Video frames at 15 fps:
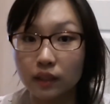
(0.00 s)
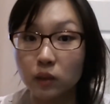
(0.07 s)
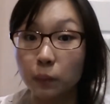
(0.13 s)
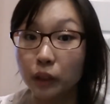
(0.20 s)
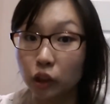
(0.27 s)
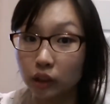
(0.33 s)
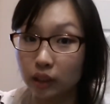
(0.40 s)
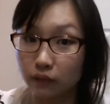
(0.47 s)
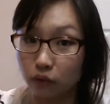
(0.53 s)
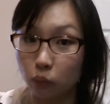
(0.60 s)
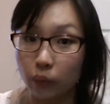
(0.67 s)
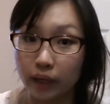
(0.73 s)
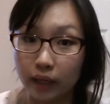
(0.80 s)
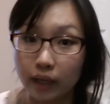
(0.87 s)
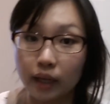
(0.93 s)
especially if you
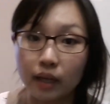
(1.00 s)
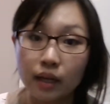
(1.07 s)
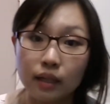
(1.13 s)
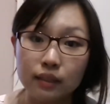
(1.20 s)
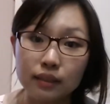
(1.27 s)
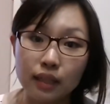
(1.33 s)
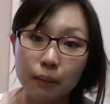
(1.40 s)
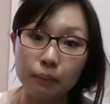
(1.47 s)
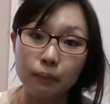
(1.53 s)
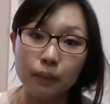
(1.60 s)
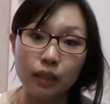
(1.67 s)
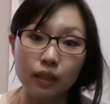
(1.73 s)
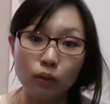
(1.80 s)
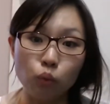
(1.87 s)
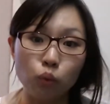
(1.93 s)
wear some
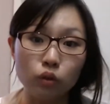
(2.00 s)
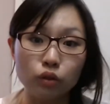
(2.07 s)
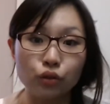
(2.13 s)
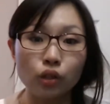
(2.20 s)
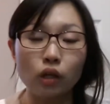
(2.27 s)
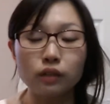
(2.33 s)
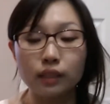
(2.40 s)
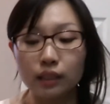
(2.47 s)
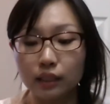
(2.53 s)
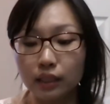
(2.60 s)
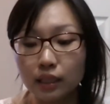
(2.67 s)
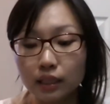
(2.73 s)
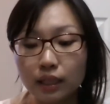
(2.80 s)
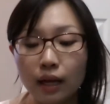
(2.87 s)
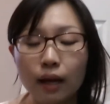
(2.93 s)
wool socks
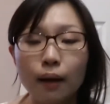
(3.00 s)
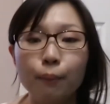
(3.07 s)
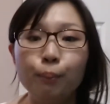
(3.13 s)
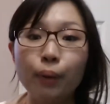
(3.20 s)
underneath.